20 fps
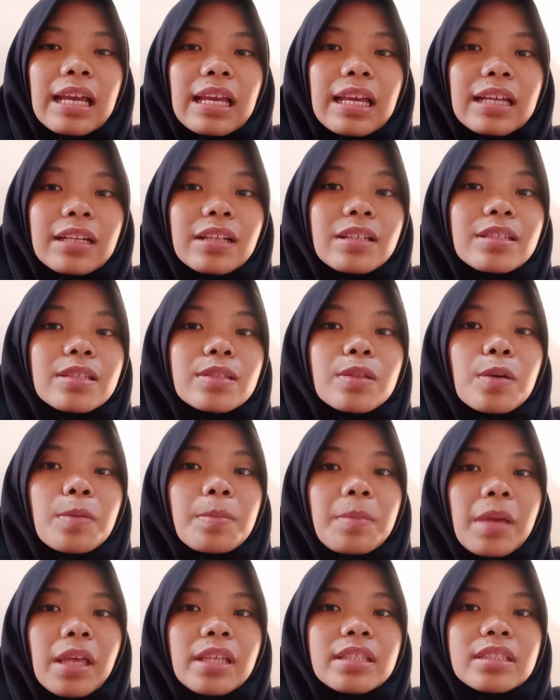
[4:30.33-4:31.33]
It also
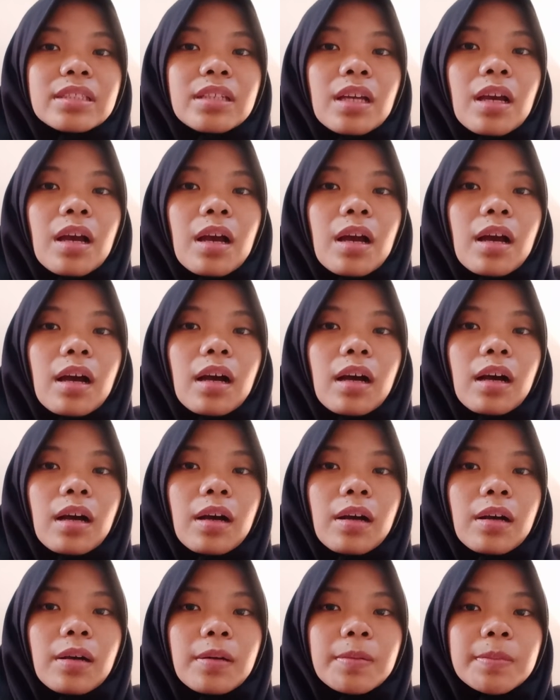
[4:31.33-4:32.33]
matched
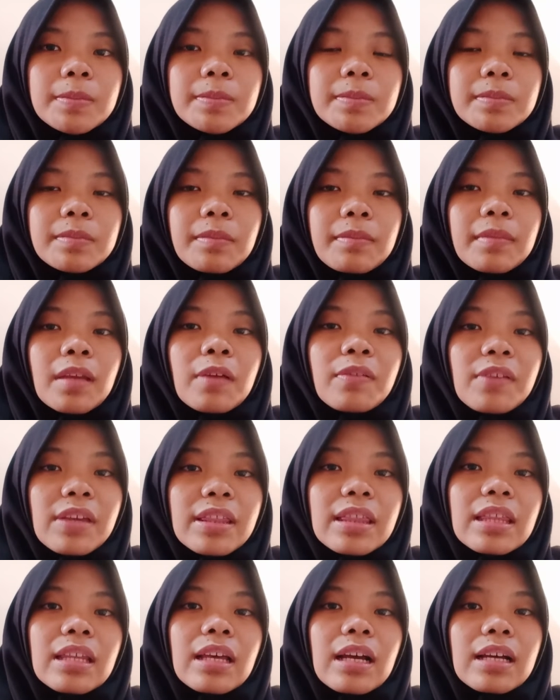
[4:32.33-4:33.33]

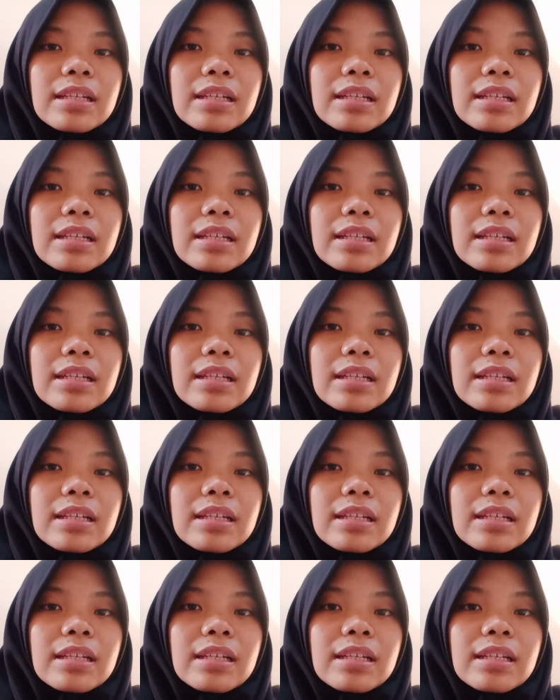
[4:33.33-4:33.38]
with